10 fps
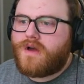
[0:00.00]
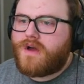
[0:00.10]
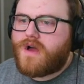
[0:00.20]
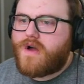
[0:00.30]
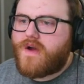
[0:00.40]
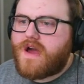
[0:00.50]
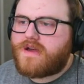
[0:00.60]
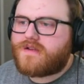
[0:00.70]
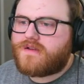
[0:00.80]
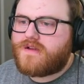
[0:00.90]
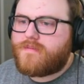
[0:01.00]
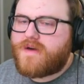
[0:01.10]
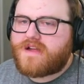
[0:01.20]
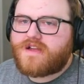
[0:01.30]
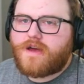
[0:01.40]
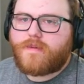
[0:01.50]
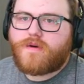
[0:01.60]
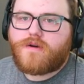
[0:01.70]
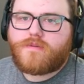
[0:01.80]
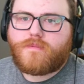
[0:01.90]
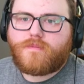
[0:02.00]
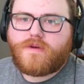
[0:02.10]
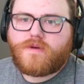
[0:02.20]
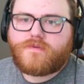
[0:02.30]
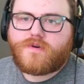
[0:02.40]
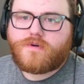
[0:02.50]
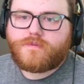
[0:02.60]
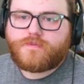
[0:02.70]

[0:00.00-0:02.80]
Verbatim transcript: Alright! Impact hammer! Beautiful.